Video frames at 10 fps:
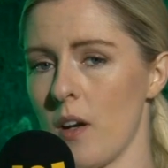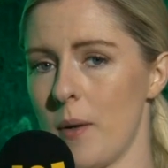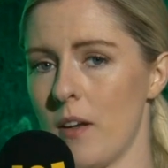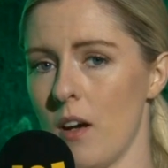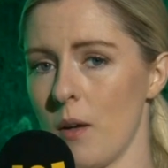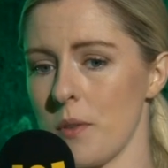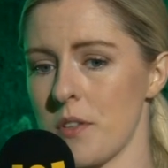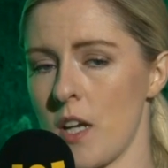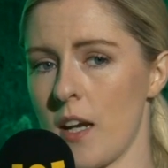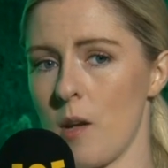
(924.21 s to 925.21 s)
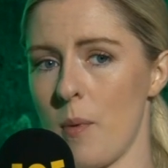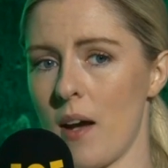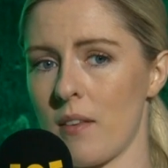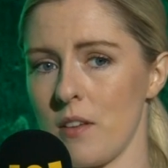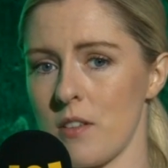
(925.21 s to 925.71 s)
I mean, I was taken
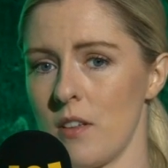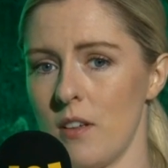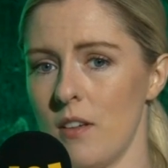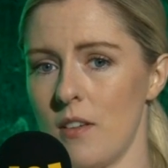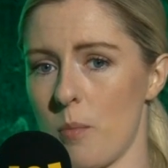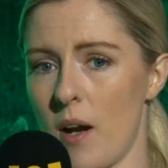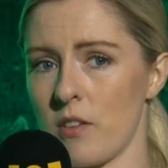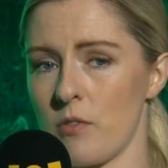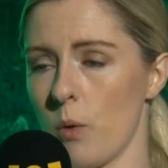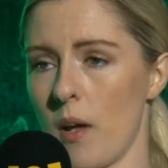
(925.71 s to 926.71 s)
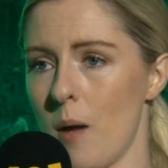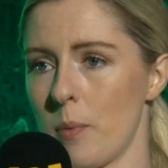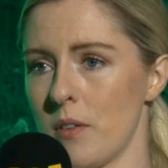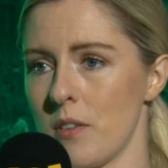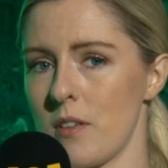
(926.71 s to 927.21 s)
aback that uh, the Brexit vote
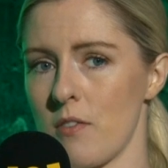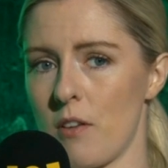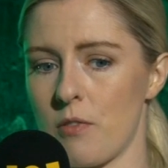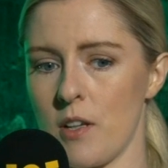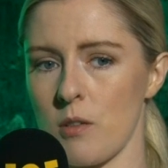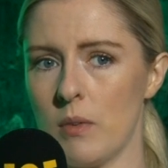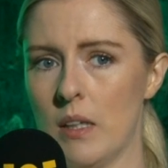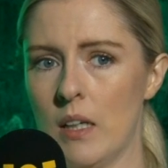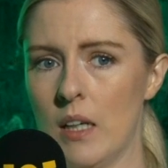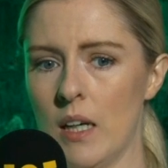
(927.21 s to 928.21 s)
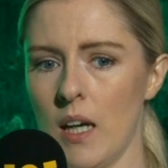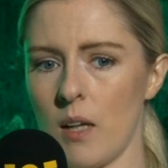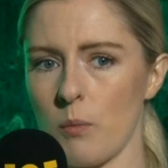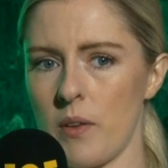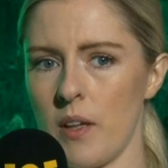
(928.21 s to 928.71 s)
happened, the referendum,
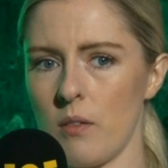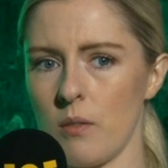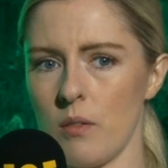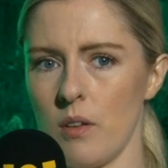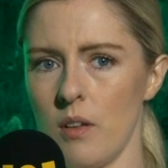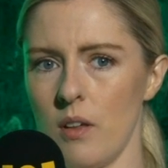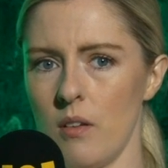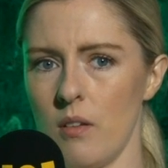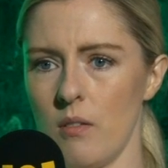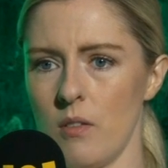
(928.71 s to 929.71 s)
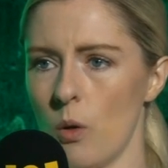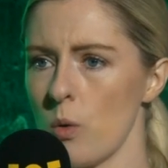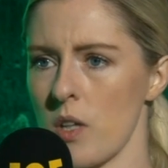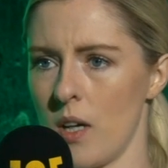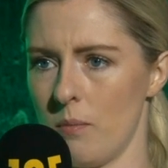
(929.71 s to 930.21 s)
and within no
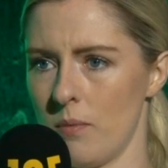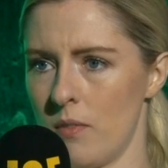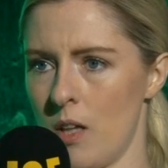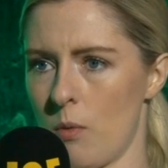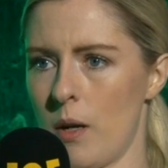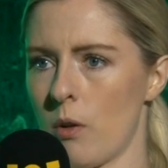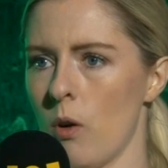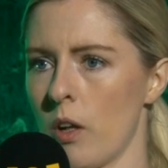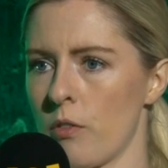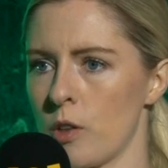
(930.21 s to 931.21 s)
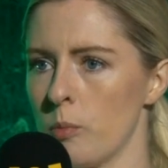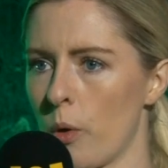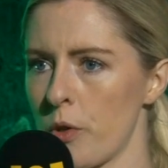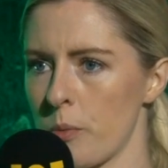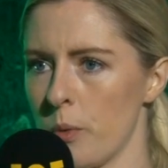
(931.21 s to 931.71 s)
time they were out calling for a
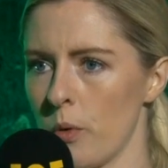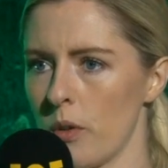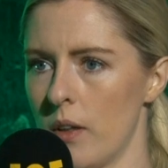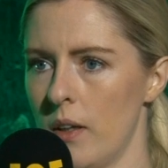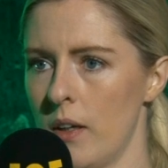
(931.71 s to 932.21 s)
border poll. Mm.